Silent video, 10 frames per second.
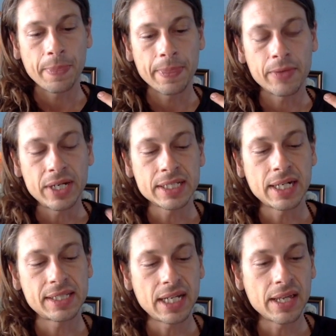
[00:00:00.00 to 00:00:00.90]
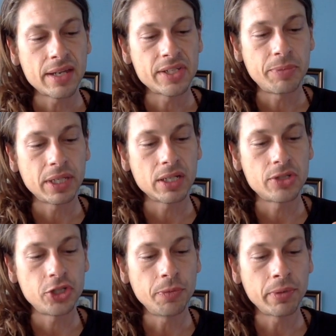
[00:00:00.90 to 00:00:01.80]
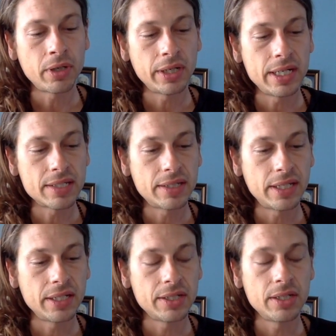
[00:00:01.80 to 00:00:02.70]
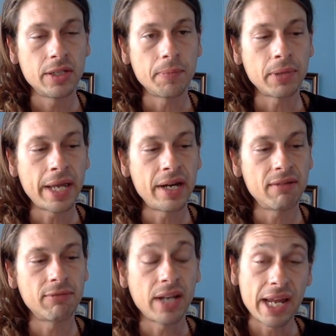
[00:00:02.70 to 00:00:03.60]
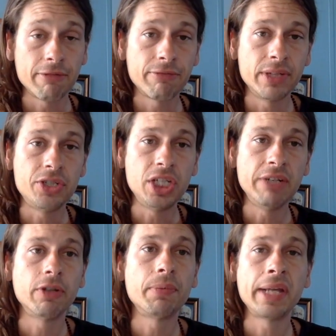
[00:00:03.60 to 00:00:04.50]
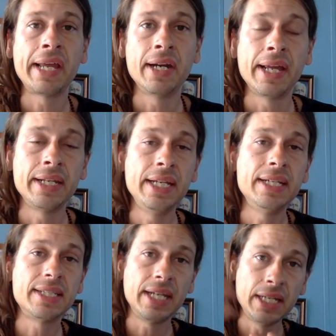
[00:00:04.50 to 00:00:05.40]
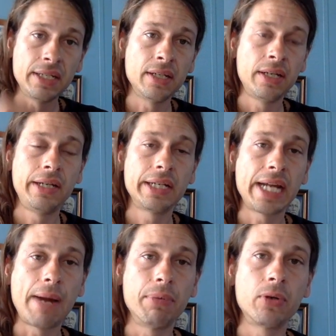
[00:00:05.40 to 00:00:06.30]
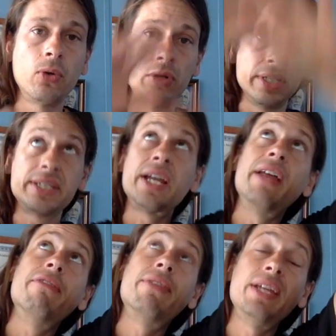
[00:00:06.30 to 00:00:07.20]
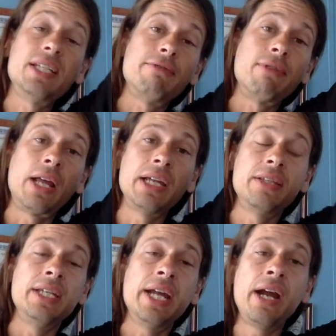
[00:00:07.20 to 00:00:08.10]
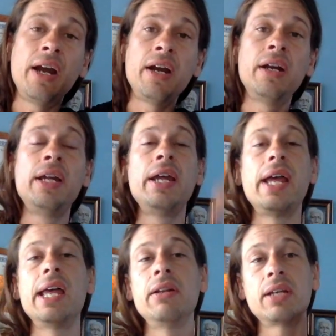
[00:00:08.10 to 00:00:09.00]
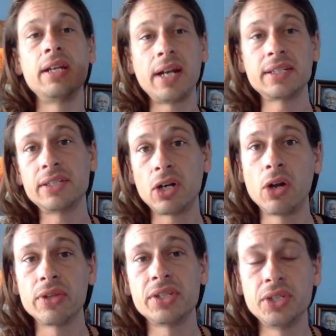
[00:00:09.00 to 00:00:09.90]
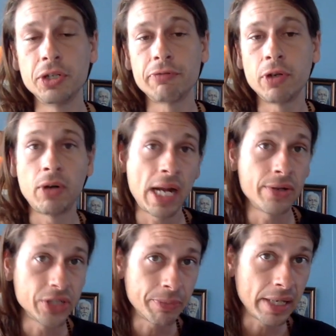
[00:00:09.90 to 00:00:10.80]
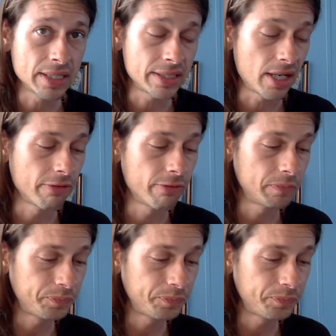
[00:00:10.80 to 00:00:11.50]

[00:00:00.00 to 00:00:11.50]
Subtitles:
the reason I say that is because Jupiter is the planet of life, the Jiva planet, and he is in Capricorn, the sign of things flying in the air and connected to all this UFO outer space stuff.